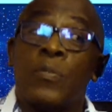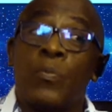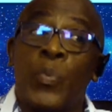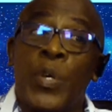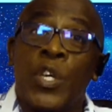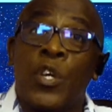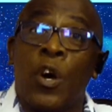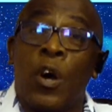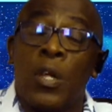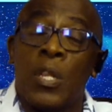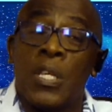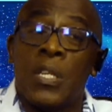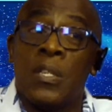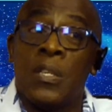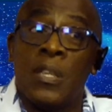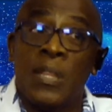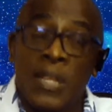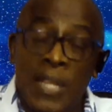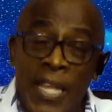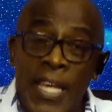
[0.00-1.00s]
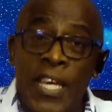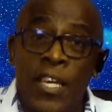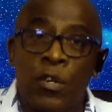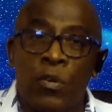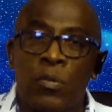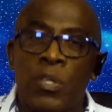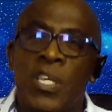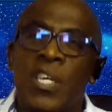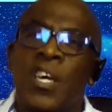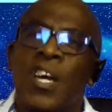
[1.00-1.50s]
we call it
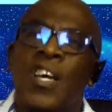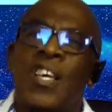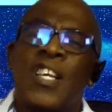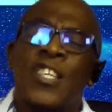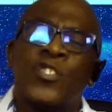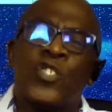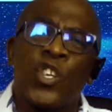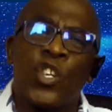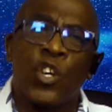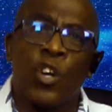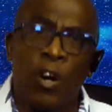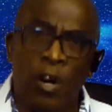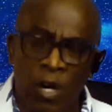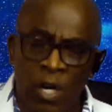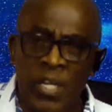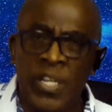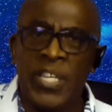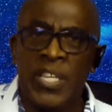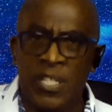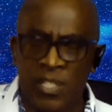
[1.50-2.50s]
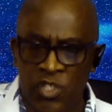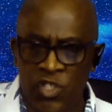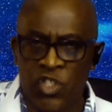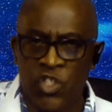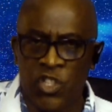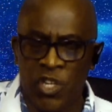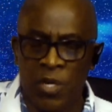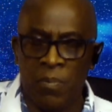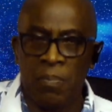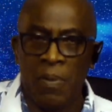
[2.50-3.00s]
legally, it's a
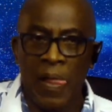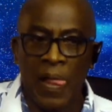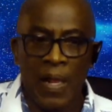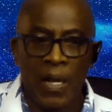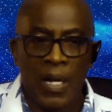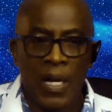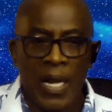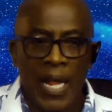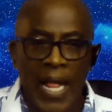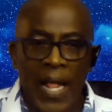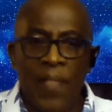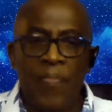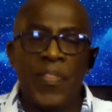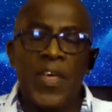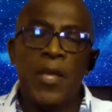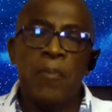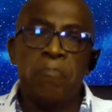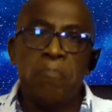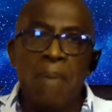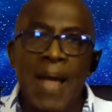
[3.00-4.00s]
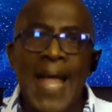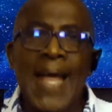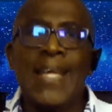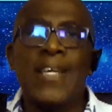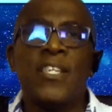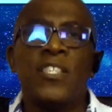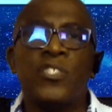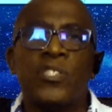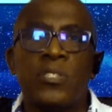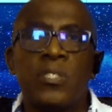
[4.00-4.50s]
guardianship, and they
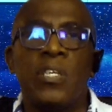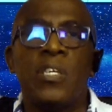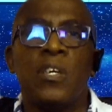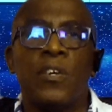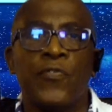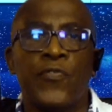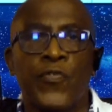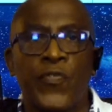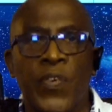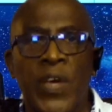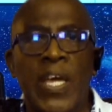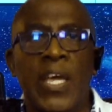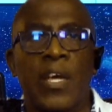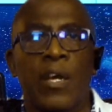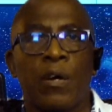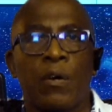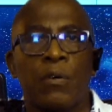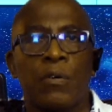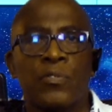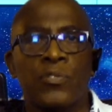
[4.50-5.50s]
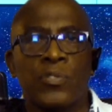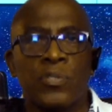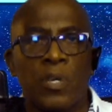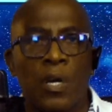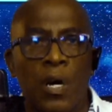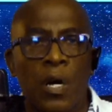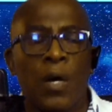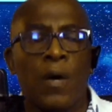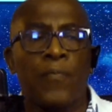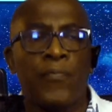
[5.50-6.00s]
manage the
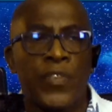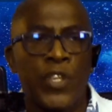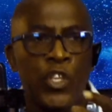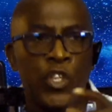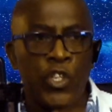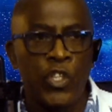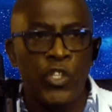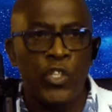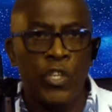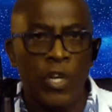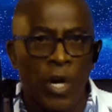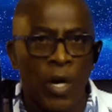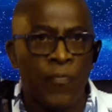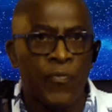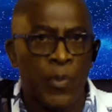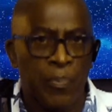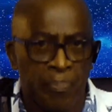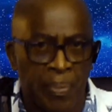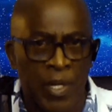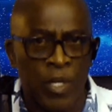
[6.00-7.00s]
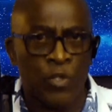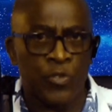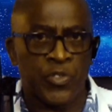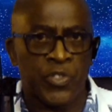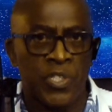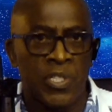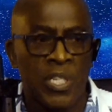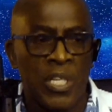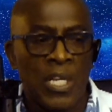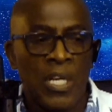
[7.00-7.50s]
affairs of the
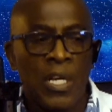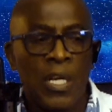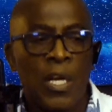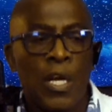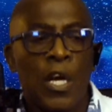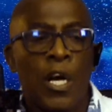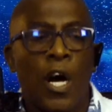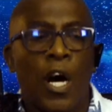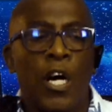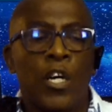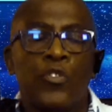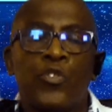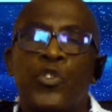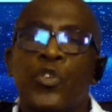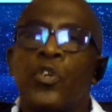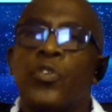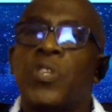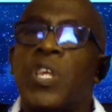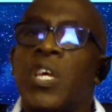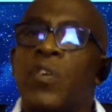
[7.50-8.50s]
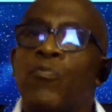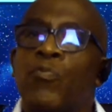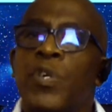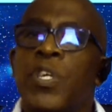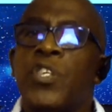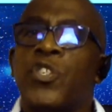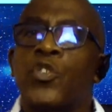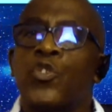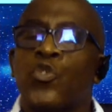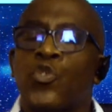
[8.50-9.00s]
person until they
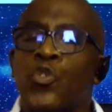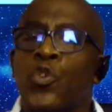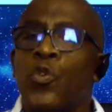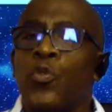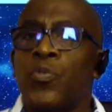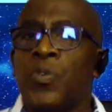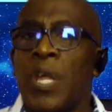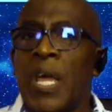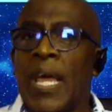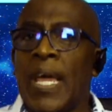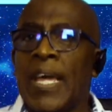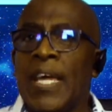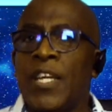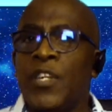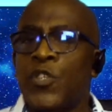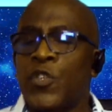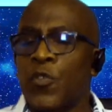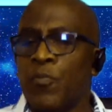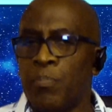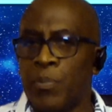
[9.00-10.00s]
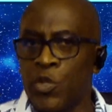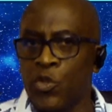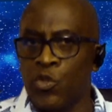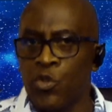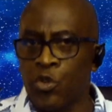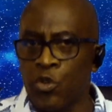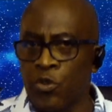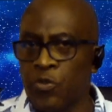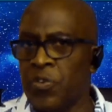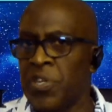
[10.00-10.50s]
reach a certain age of
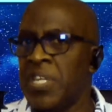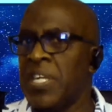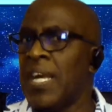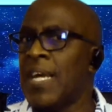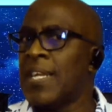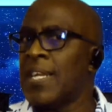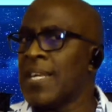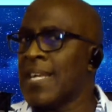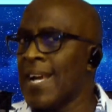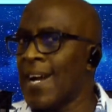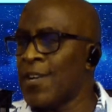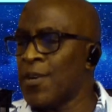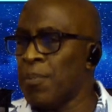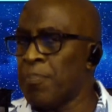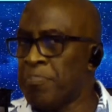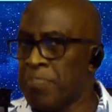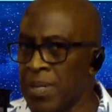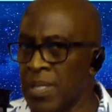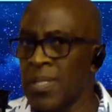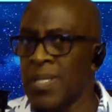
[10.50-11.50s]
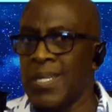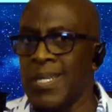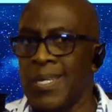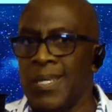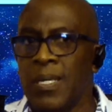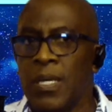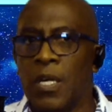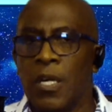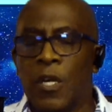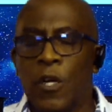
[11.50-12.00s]
maturity and
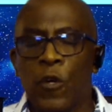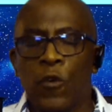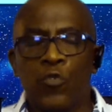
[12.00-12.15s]
accountability